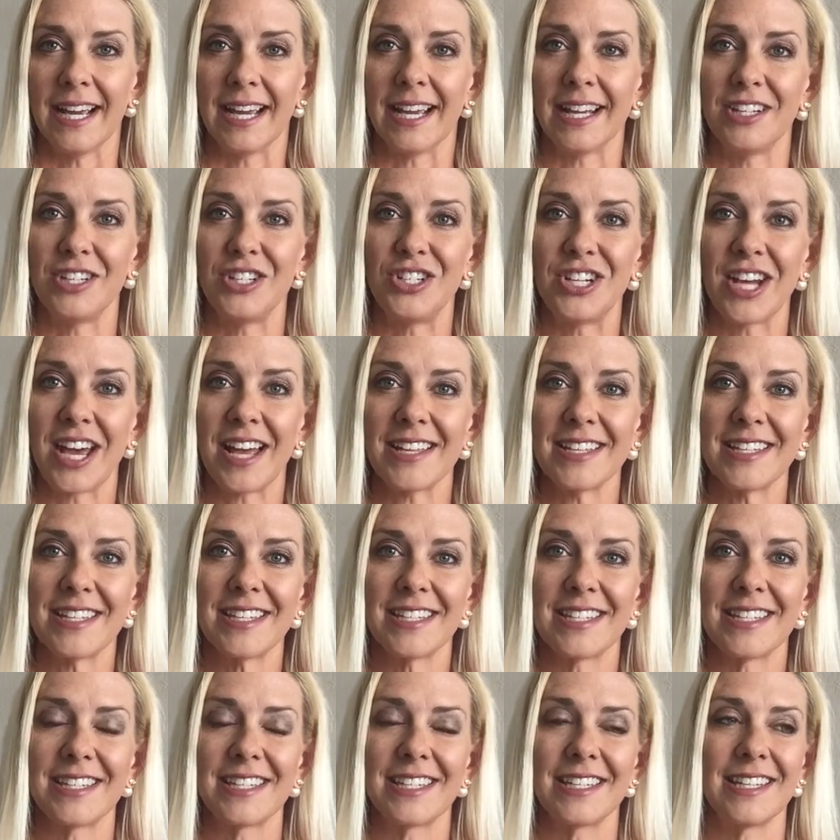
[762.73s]
And
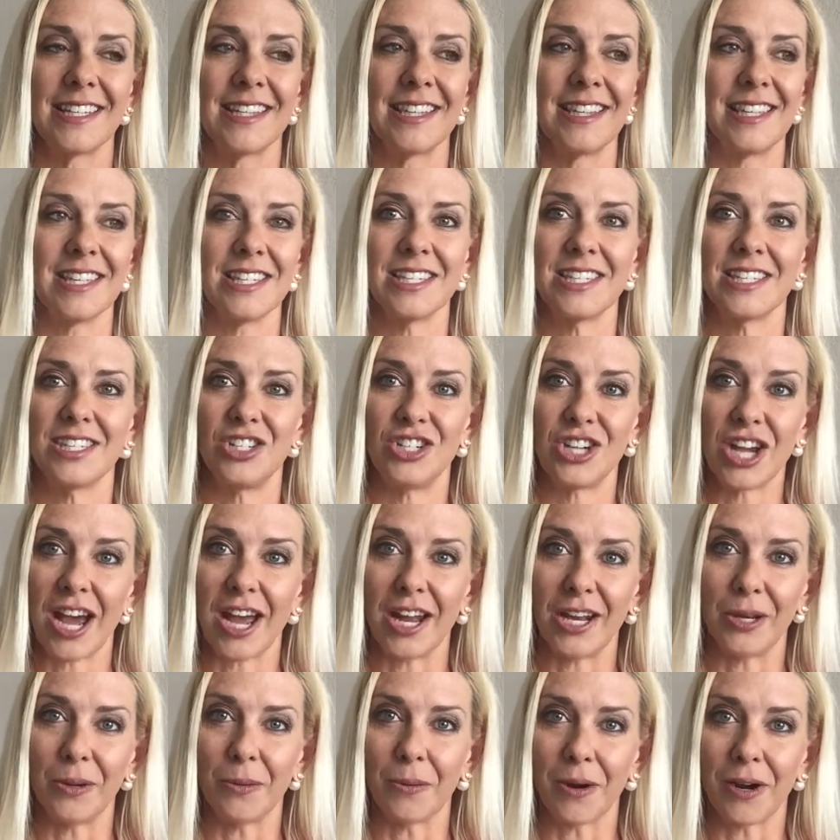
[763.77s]
just this
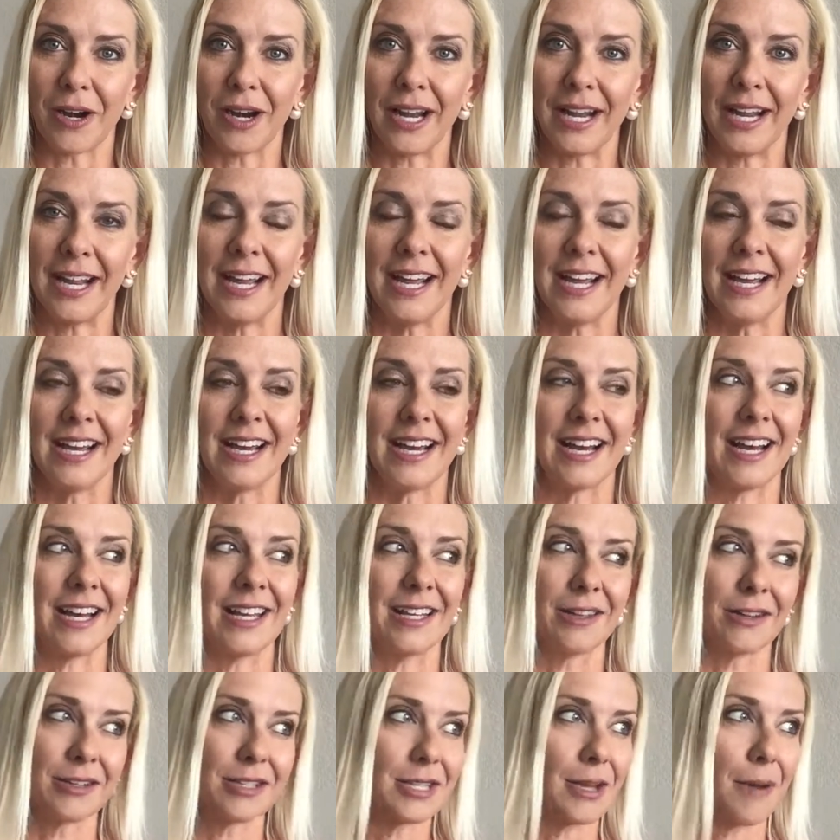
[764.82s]
January, I
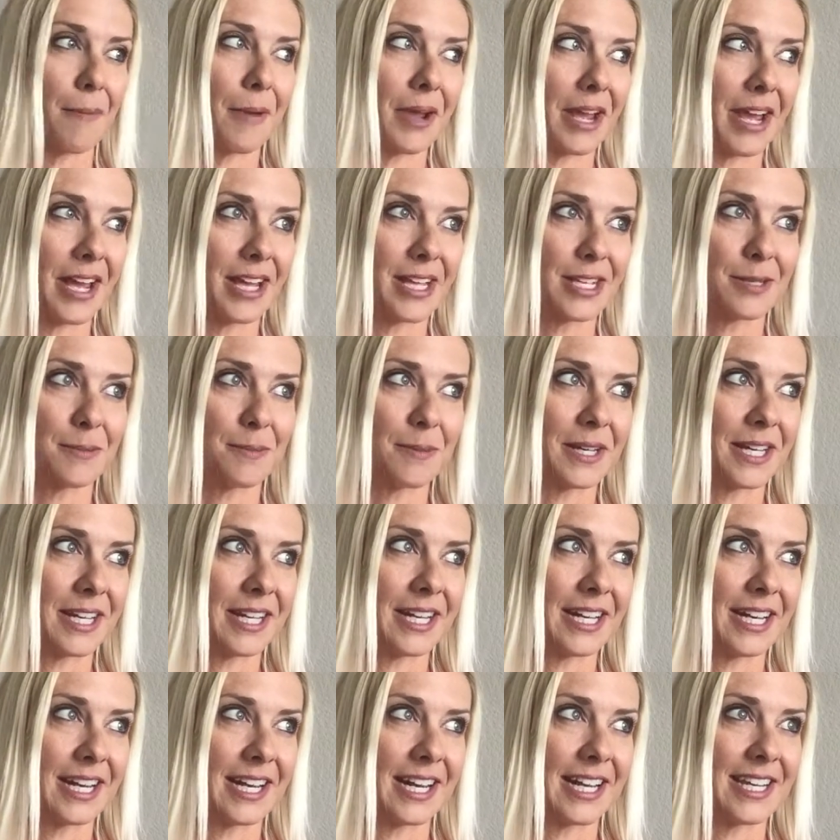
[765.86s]
looked at my
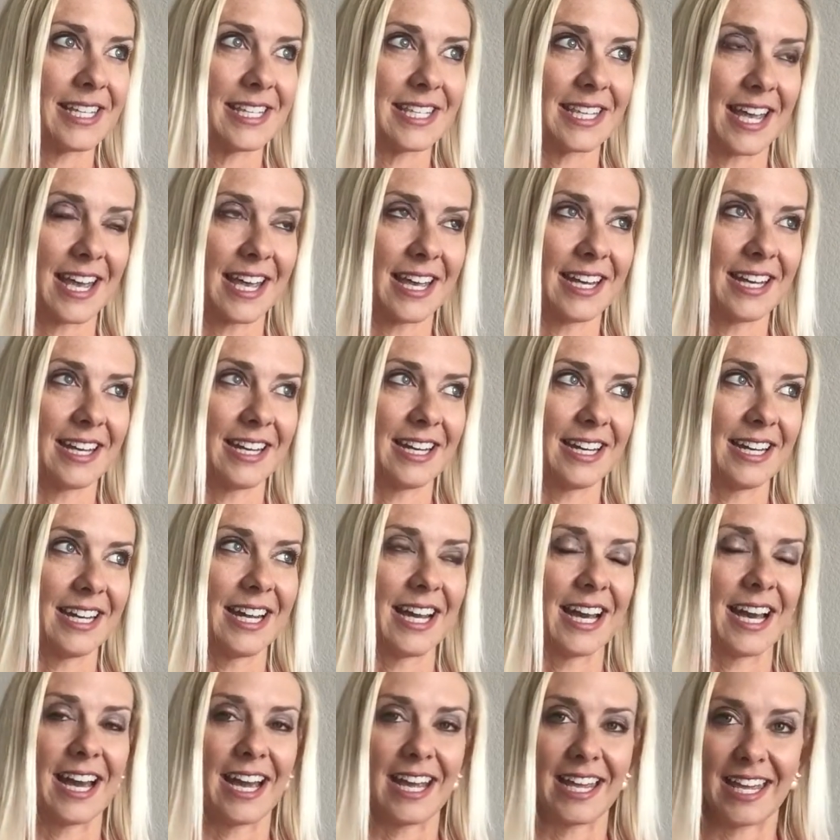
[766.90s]
husband and I said,
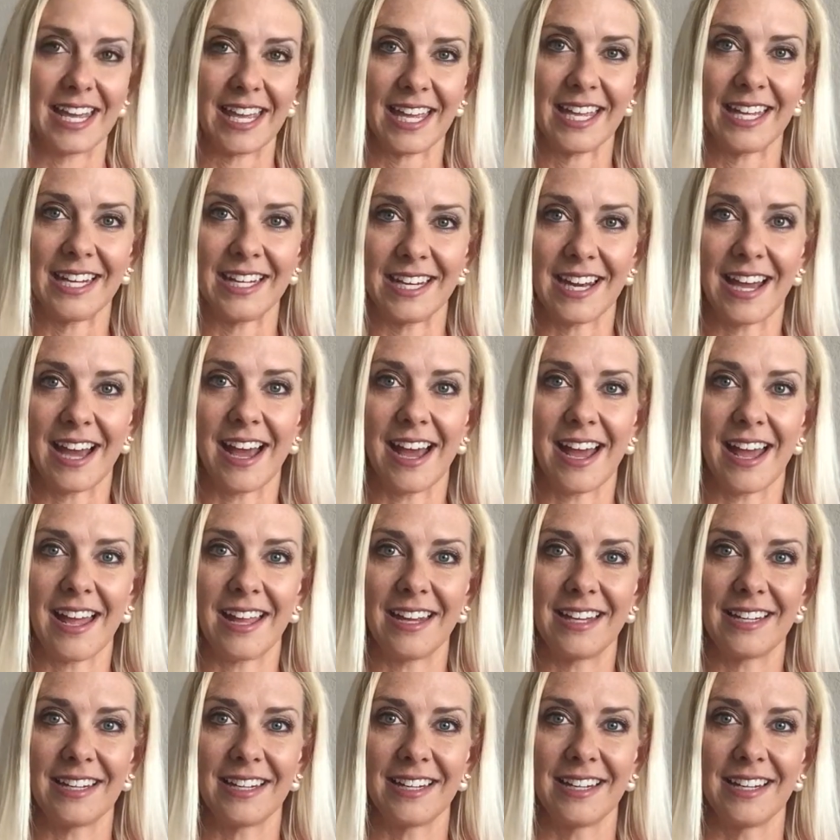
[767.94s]
I
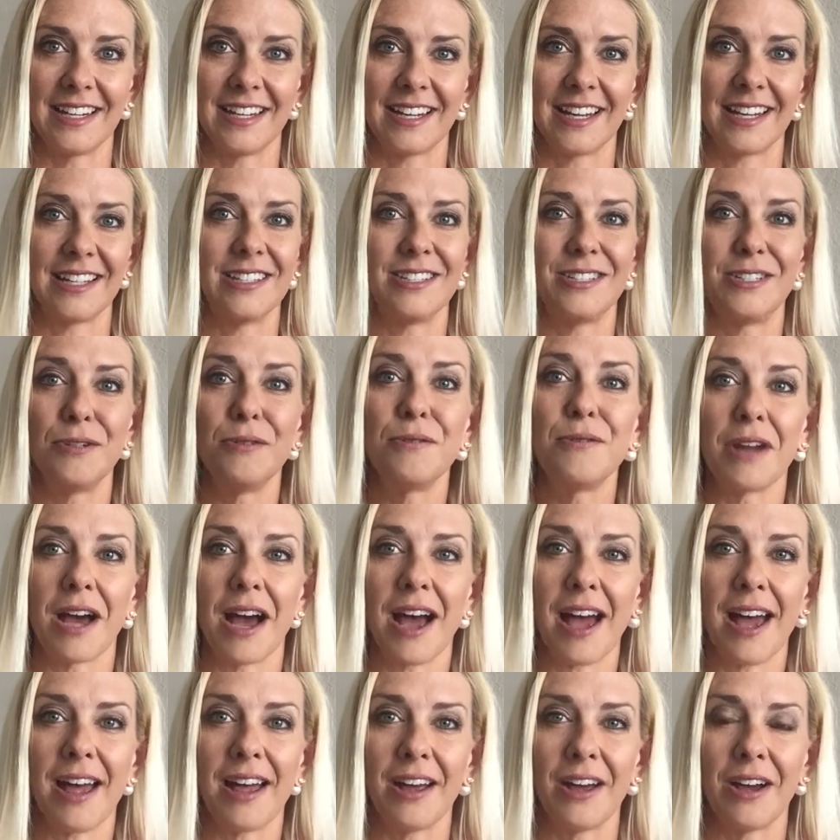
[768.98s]
do
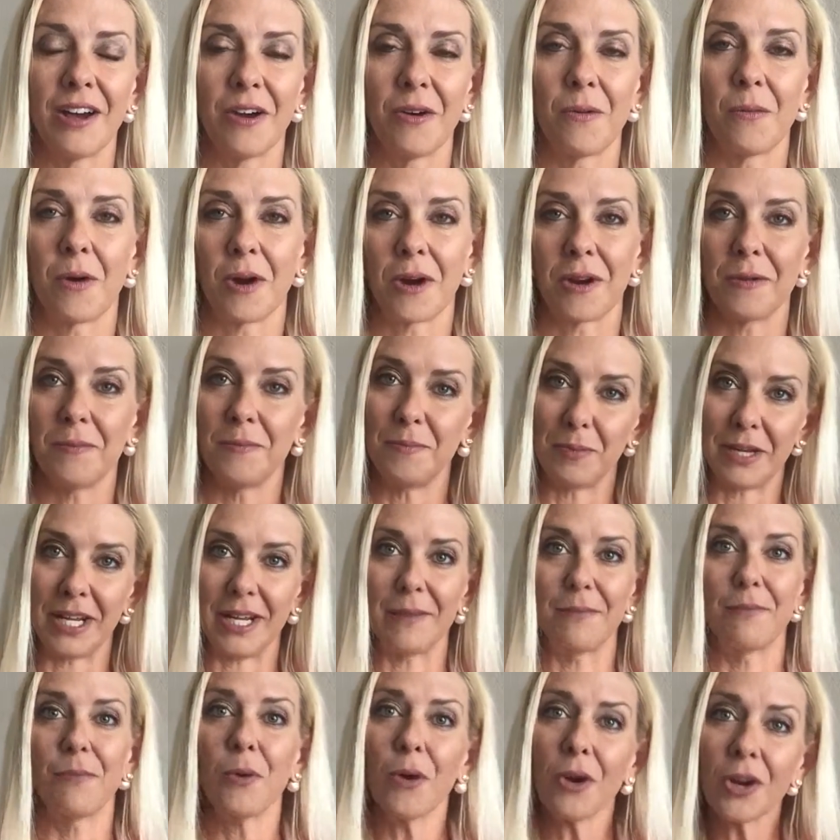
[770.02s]
not want to be
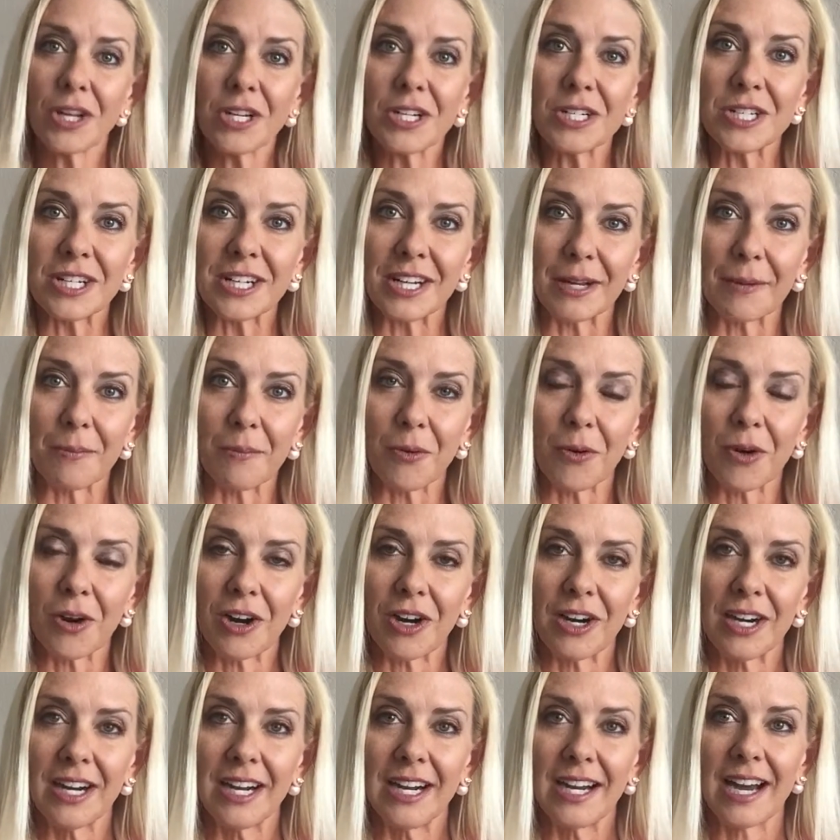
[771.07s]
in mortgage
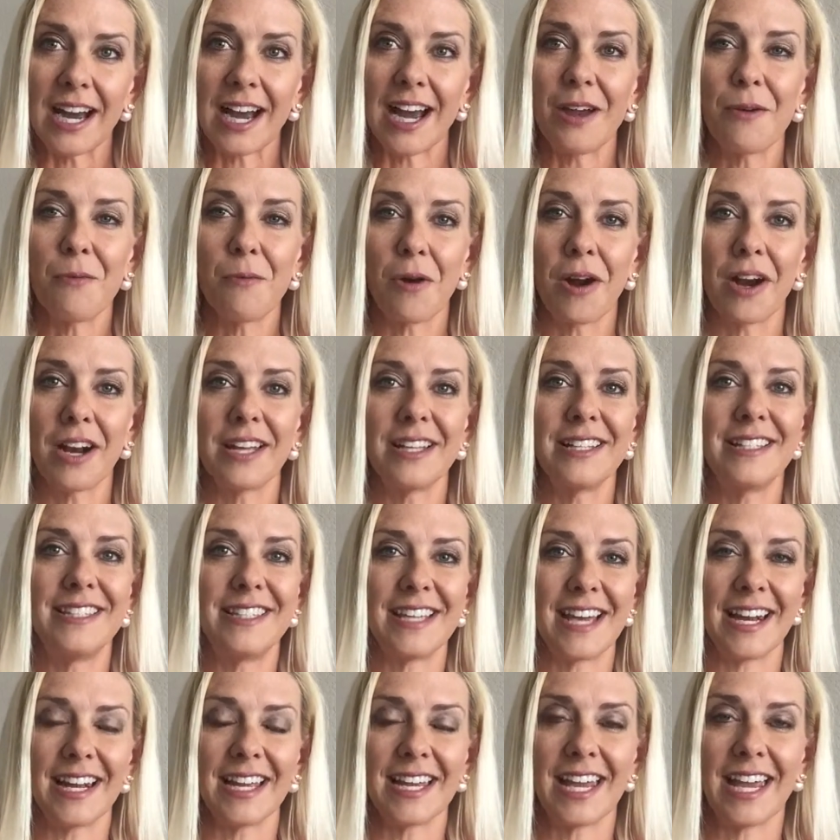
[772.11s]
anymore. I want to
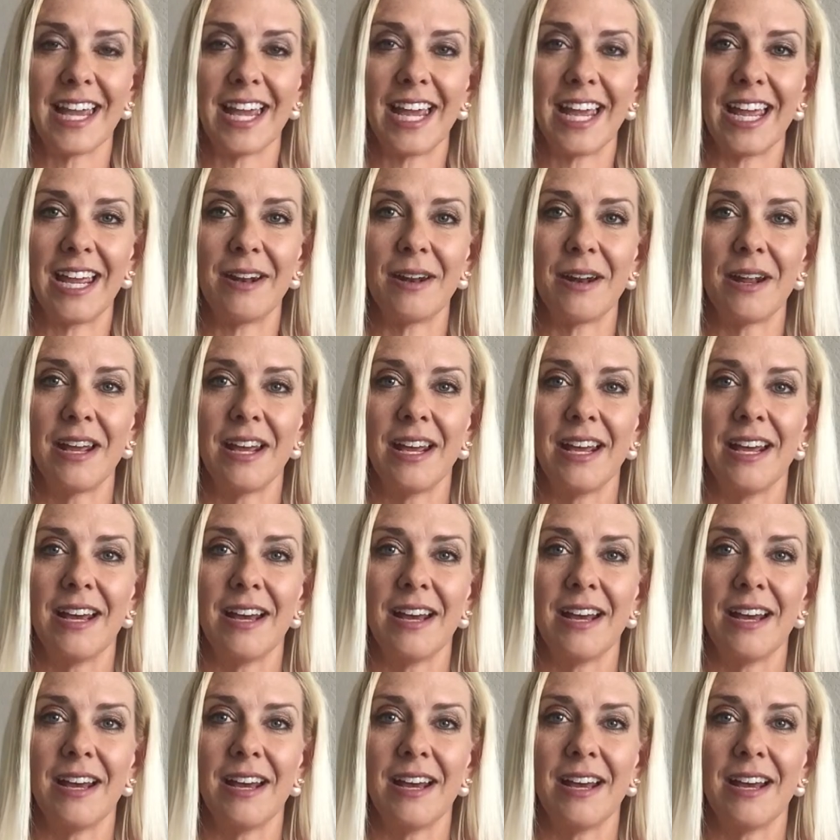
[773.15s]
dedicate